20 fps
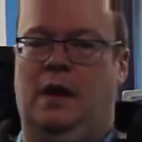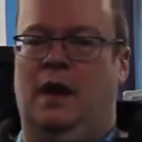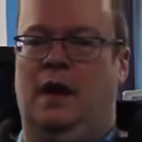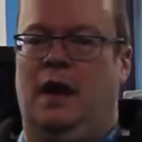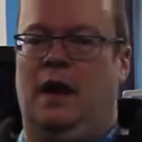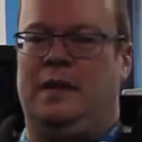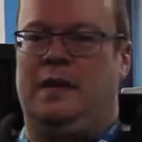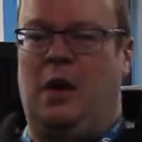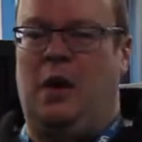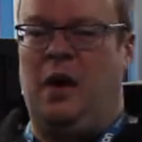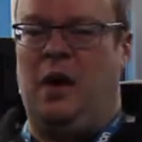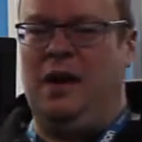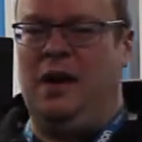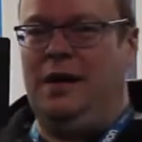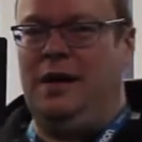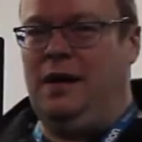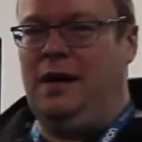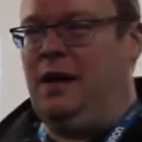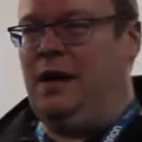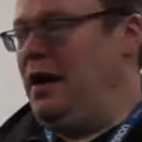Now,
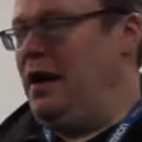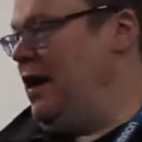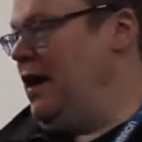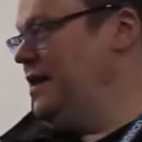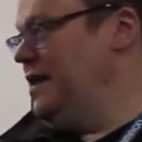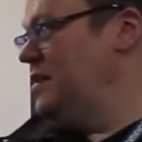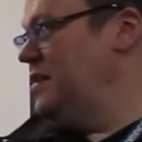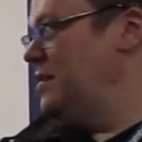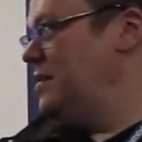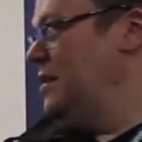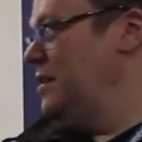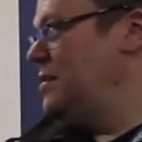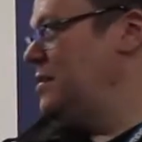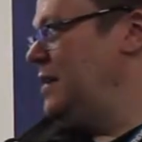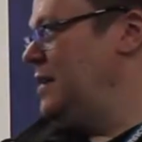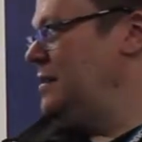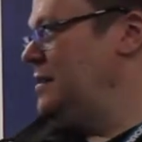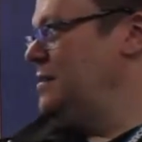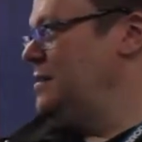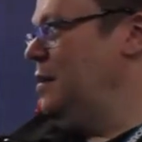IEC
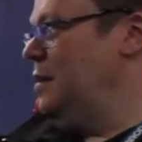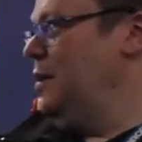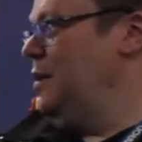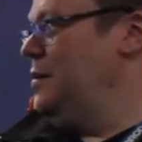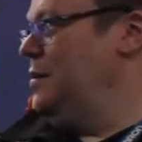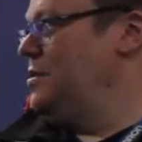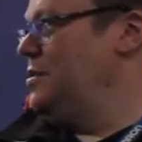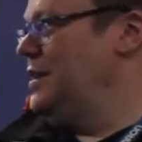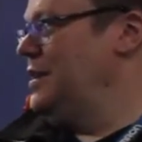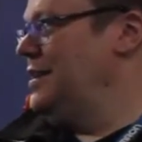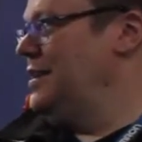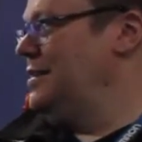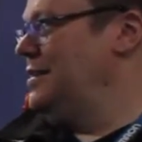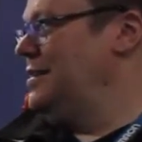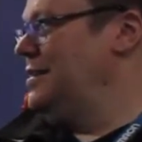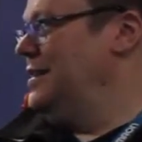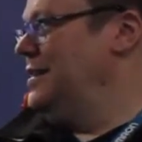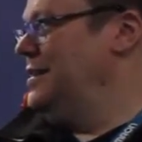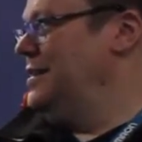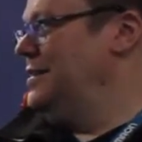
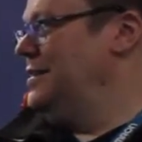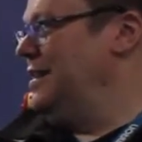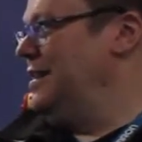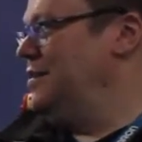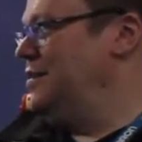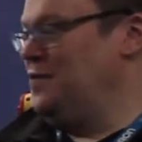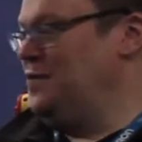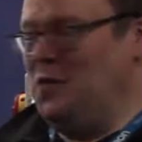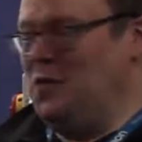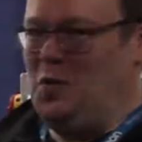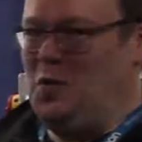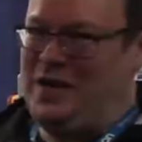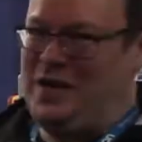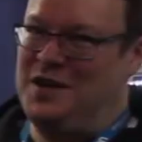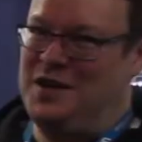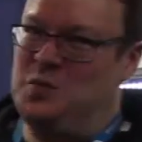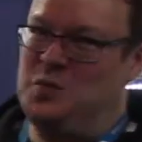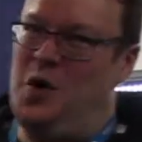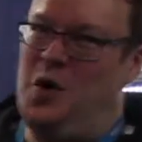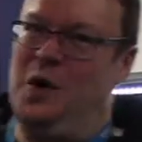
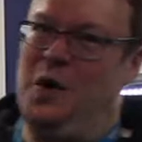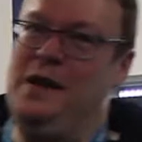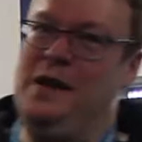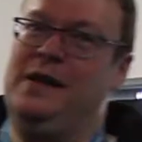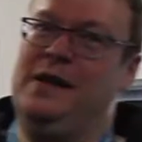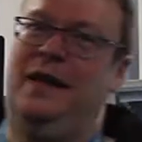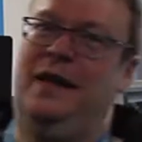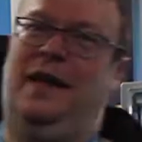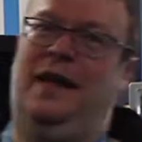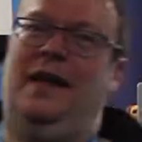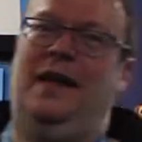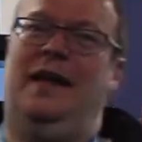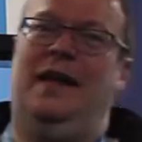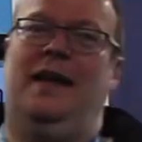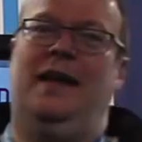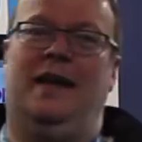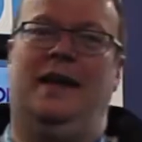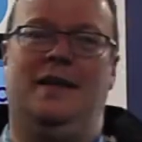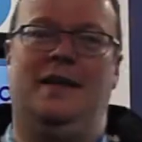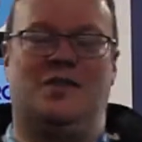60064-1
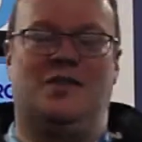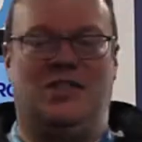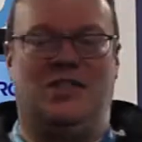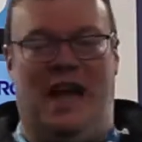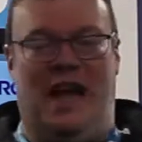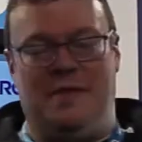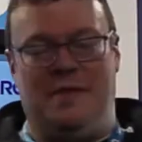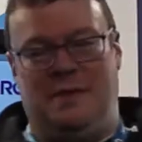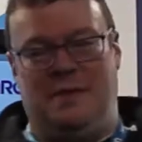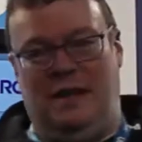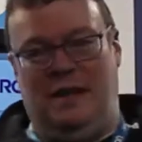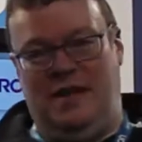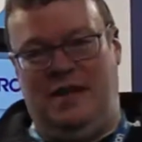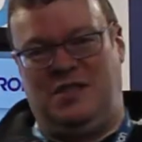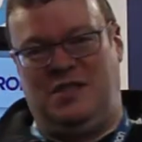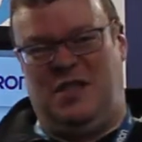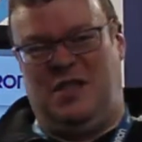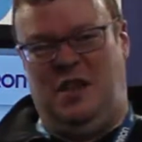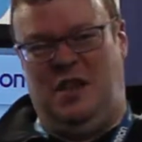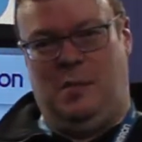is a standard that
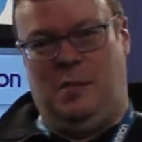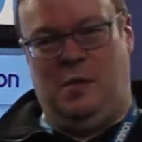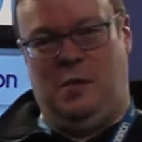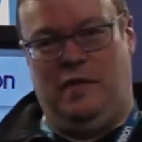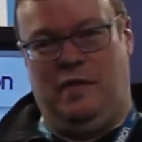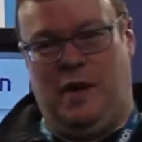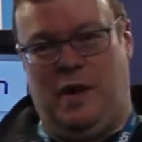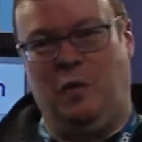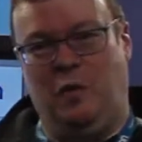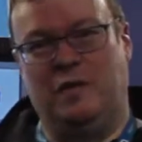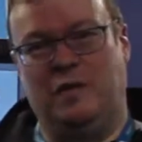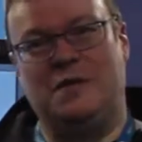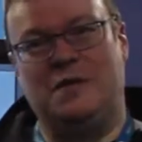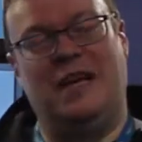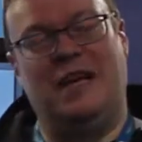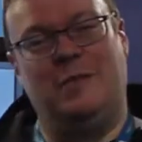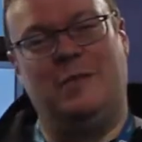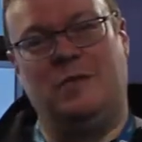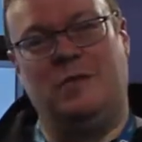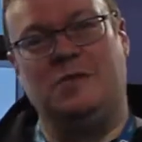lists a number of helpful
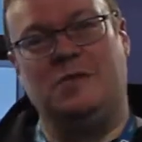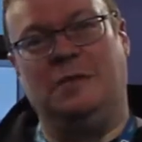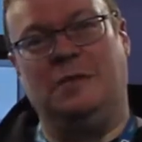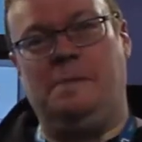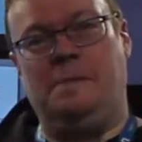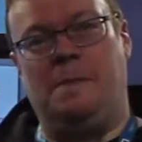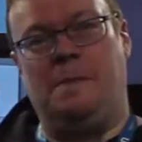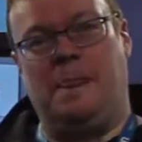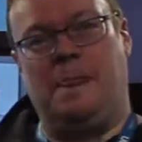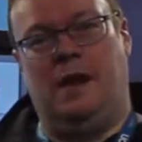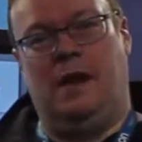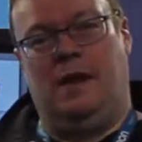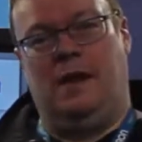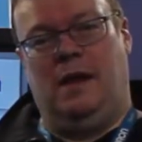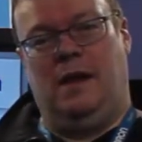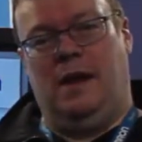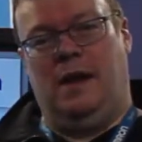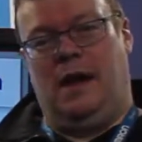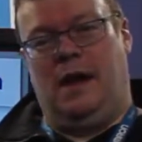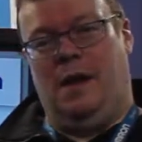tables.
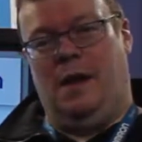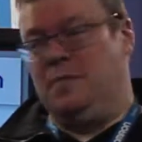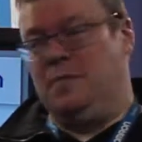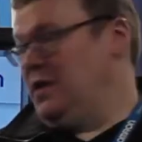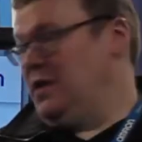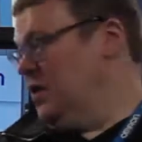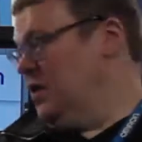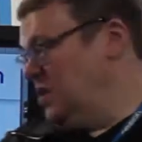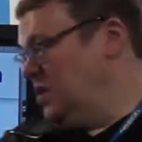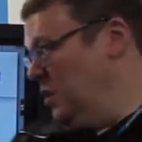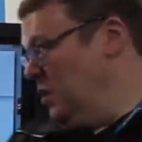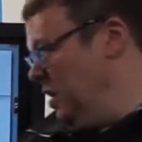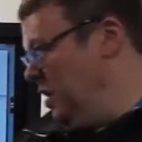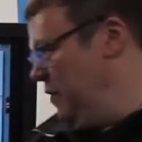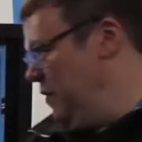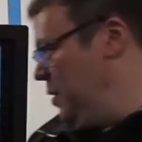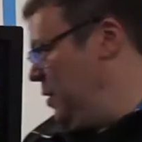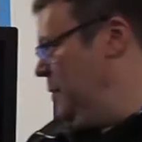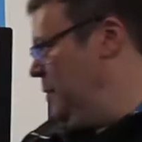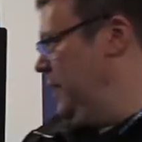You can see the one
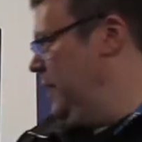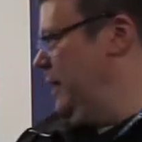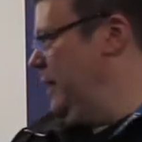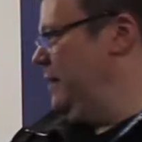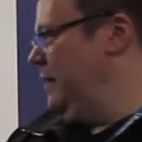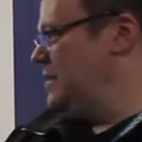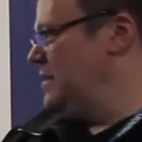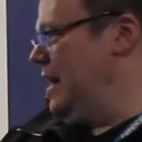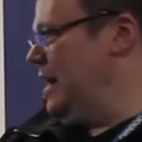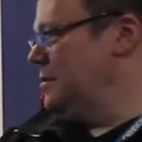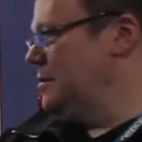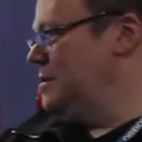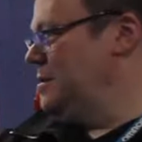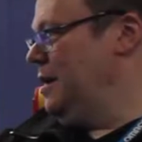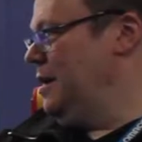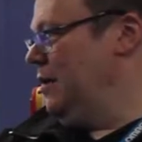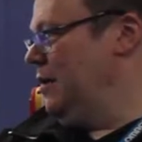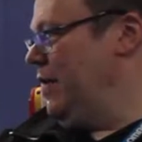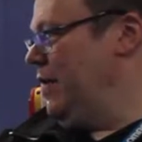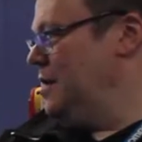I've put up here is the
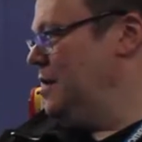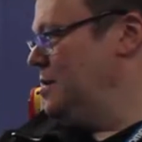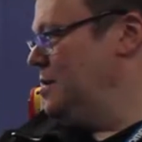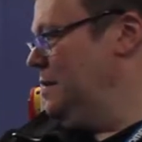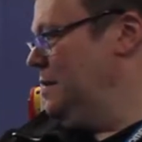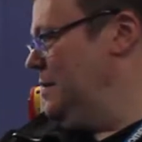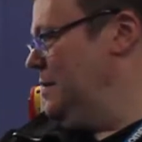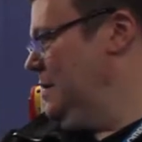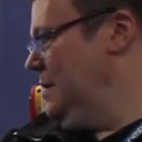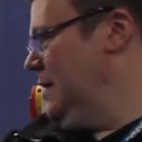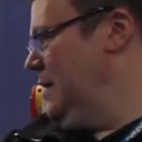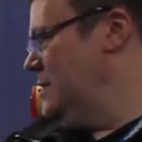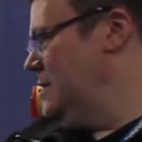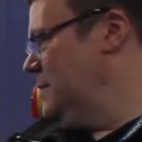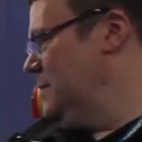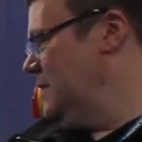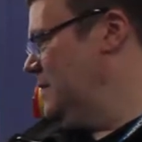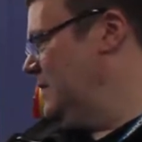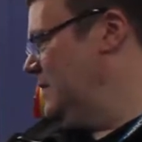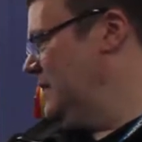altitude correction in
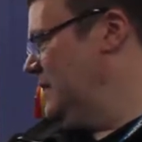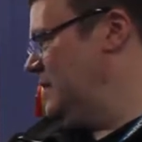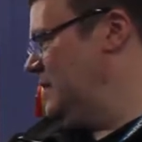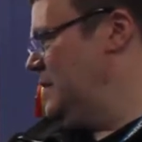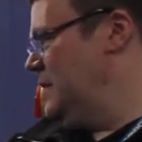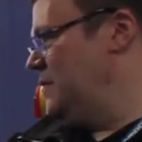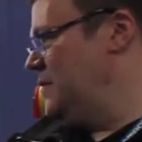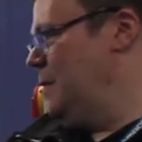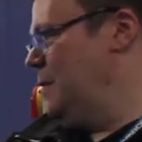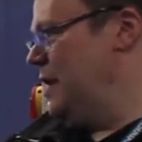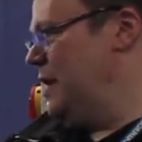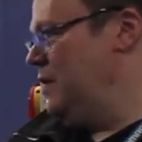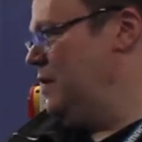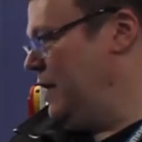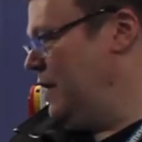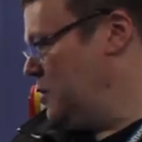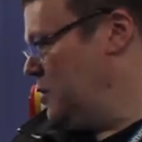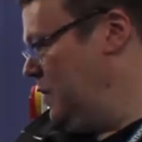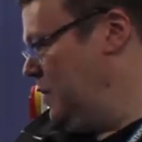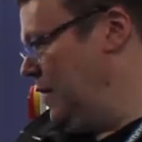terms of distance for
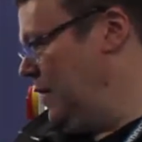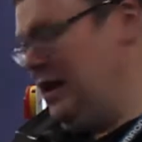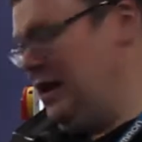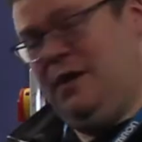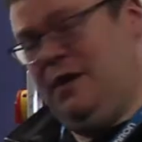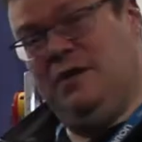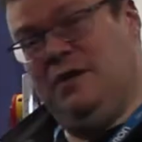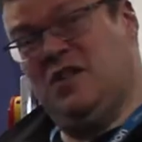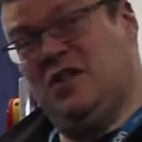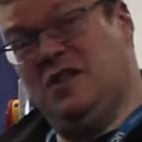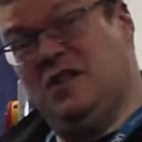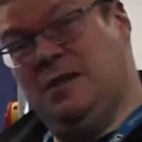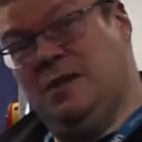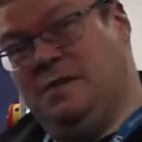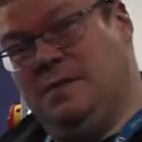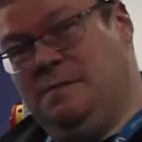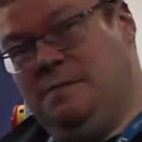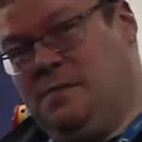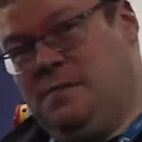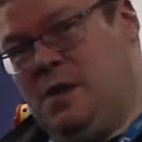manufacturing clearances.
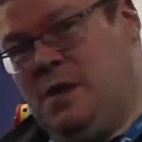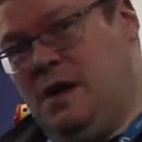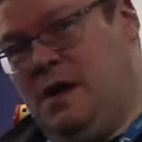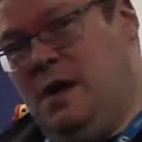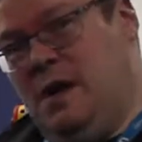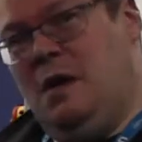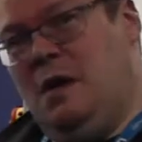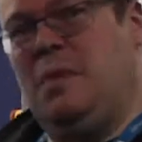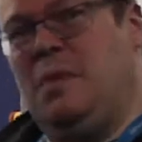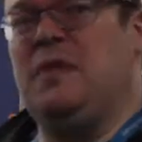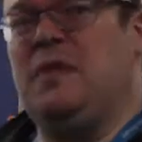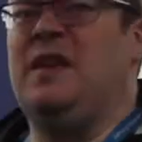But they